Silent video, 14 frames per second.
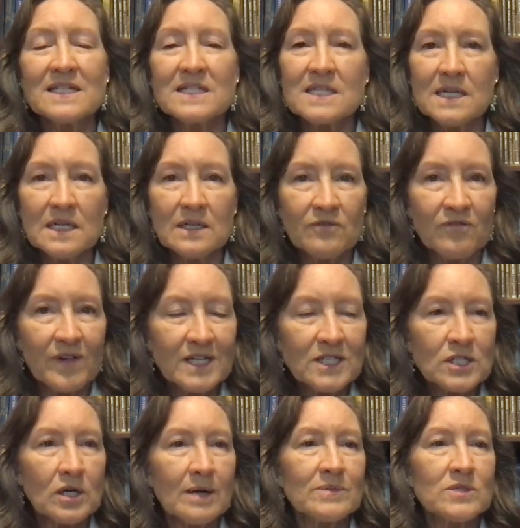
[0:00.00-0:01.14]
It's an
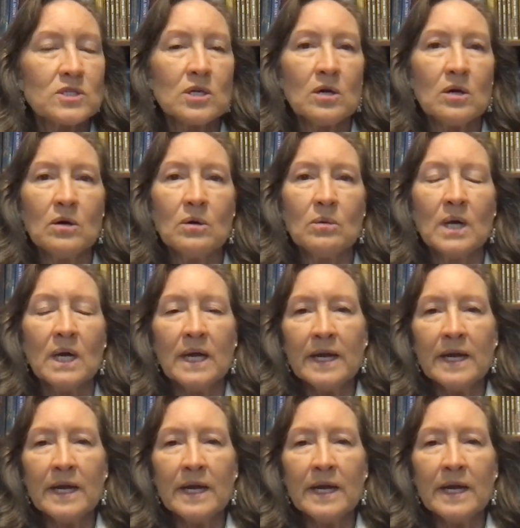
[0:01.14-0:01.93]
adventure. I'm so